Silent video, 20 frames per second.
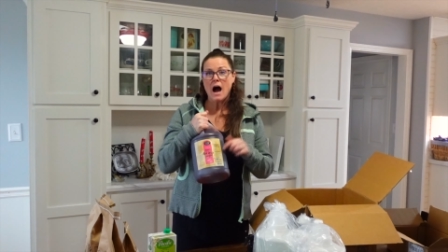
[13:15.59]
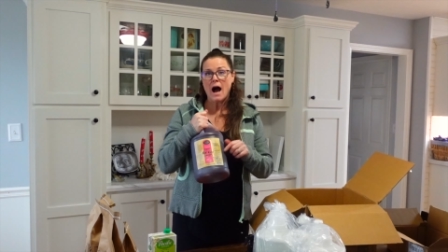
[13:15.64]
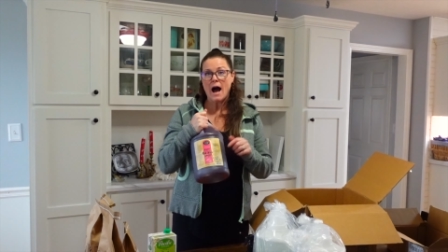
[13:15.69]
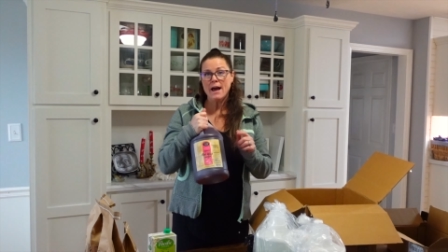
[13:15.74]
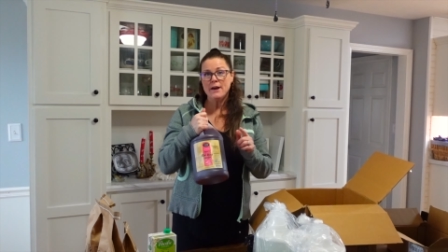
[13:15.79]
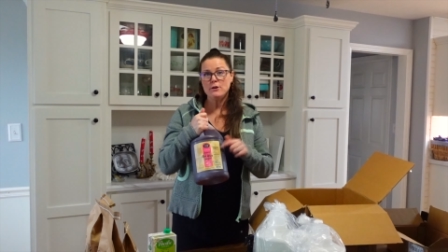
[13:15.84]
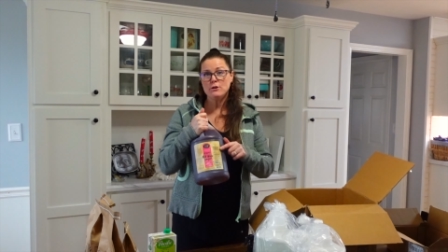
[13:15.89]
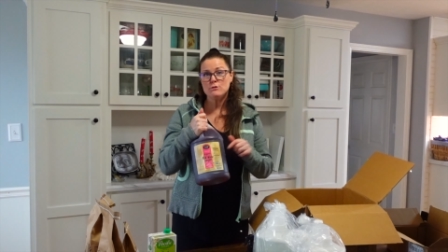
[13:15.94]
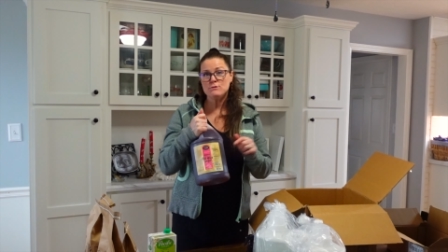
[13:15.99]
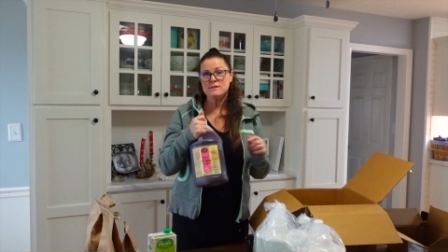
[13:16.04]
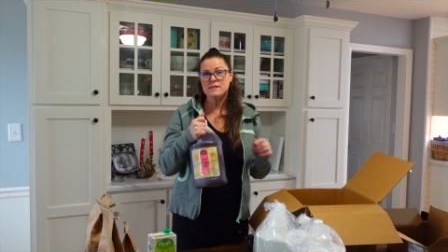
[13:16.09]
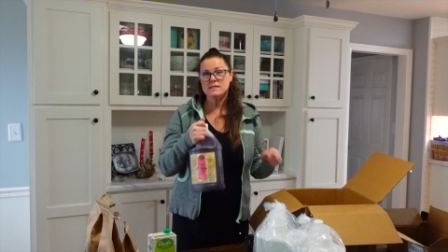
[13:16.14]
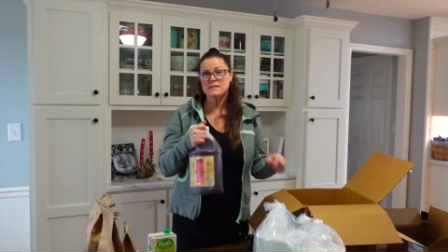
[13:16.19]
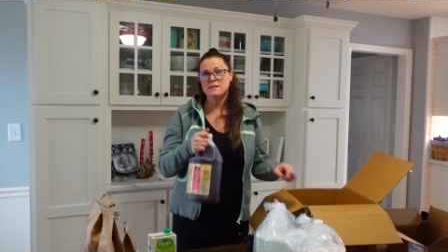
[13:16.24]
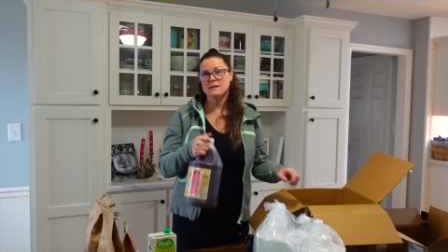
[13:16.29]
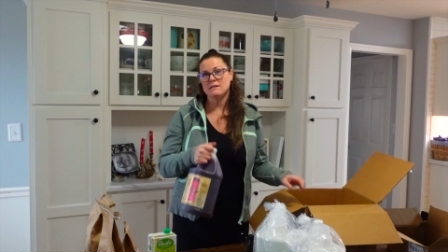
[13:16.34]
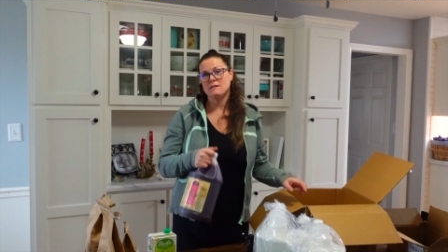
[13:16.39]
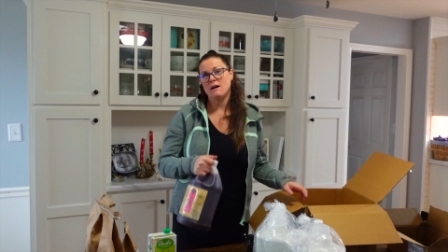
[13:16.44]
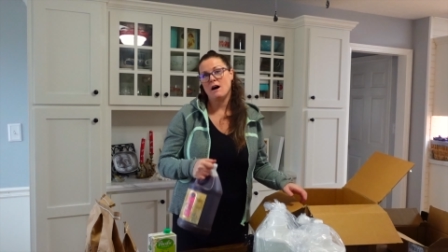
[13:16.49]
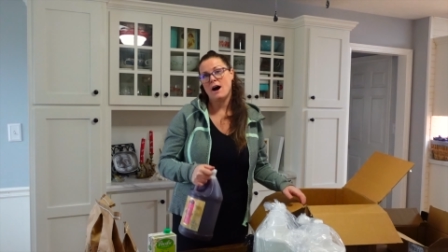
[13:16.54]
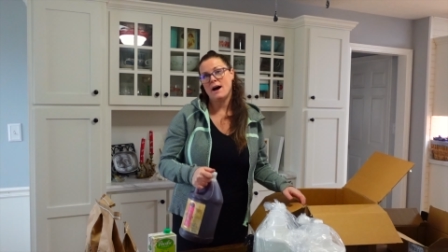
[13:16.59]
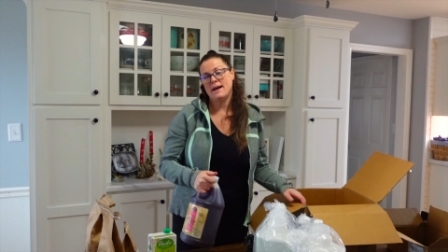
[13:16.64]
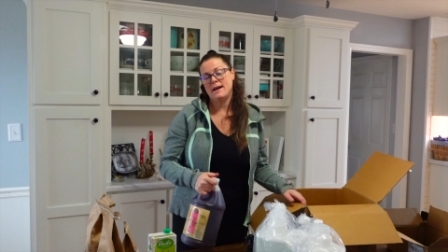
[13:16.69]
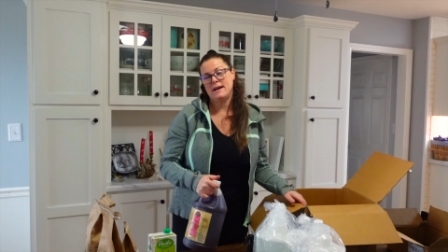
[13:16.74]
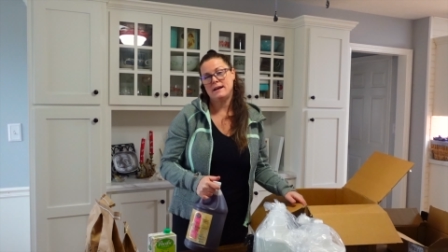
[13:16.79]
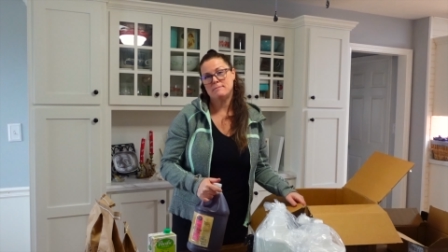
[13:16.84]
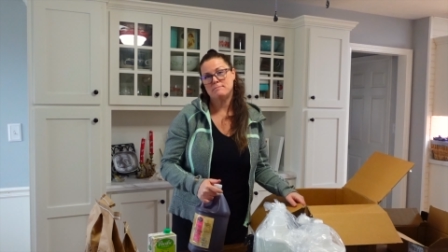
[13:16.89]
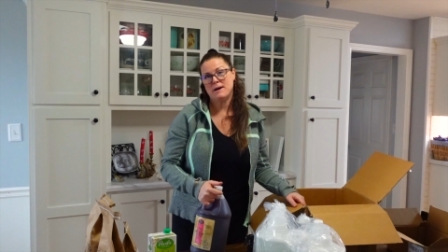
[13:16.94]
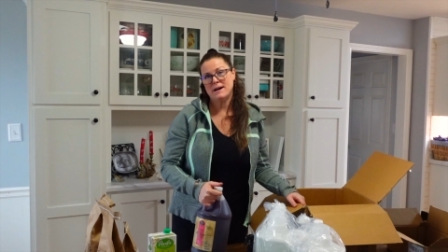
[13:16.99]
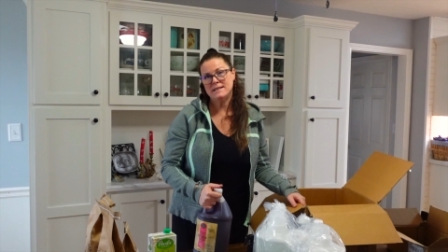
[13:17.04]
I use this a lot
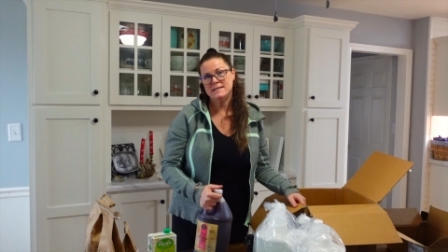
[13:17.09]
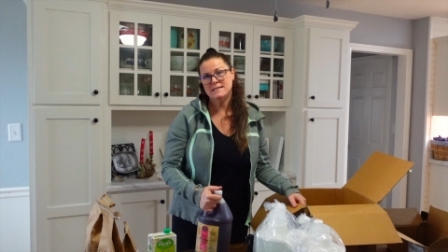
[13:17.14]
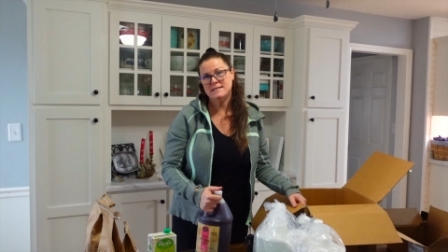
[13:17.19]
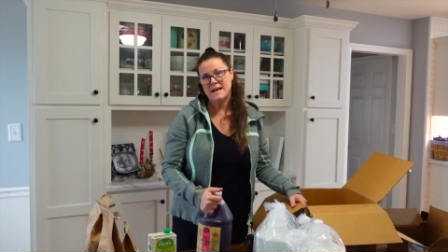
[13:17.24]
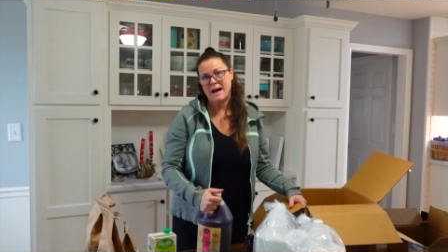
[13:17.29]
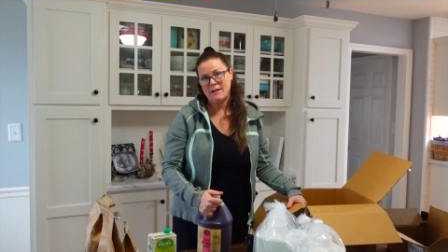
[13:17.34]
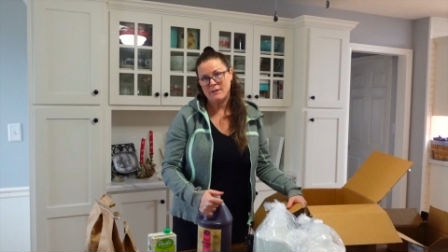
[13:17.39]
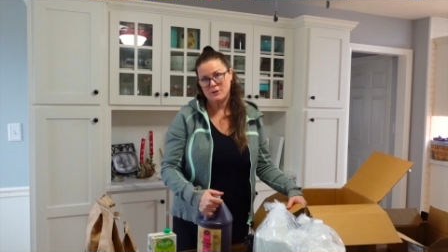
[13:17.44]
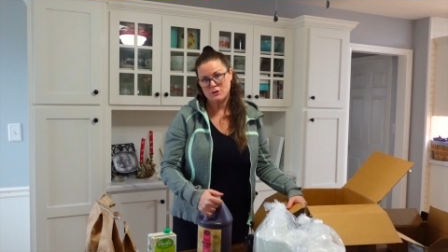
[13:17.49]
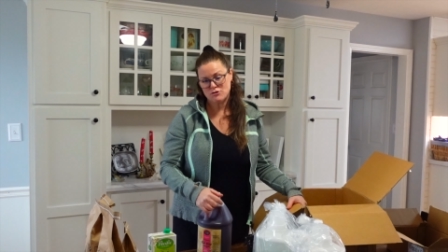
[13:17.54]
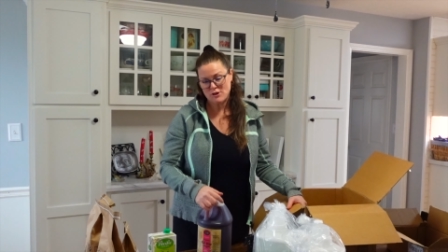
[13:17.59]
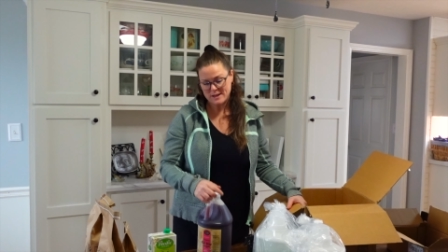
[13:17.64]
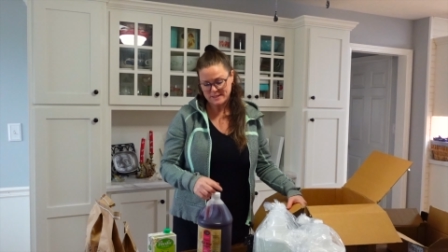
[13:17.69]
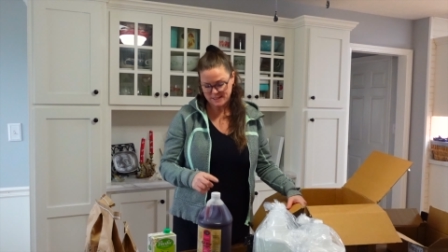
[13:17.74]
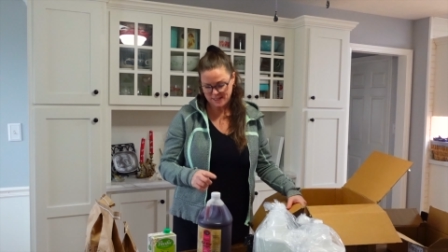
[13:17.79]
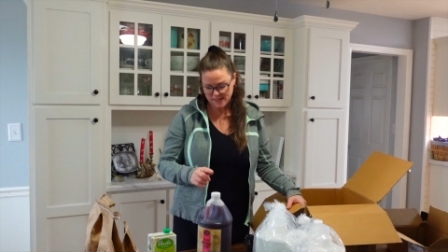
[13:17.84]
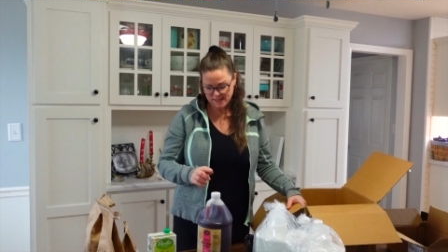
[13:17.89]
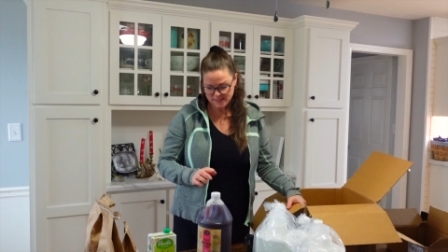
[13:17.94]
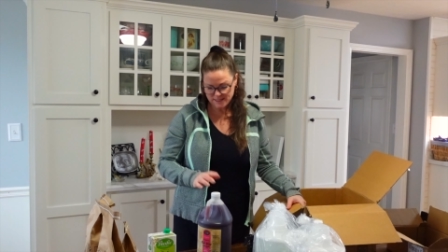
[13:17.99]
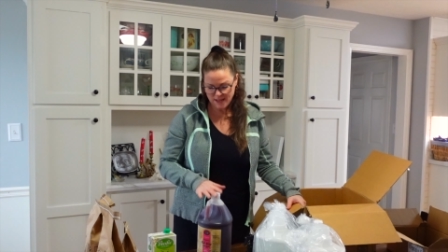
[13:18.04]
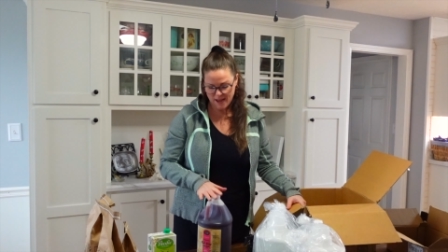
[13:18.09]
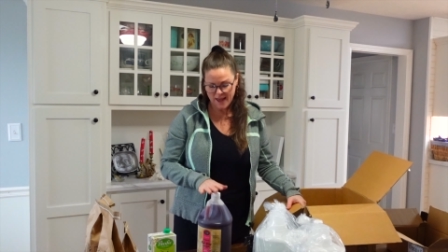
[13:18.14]
in my salad dressings.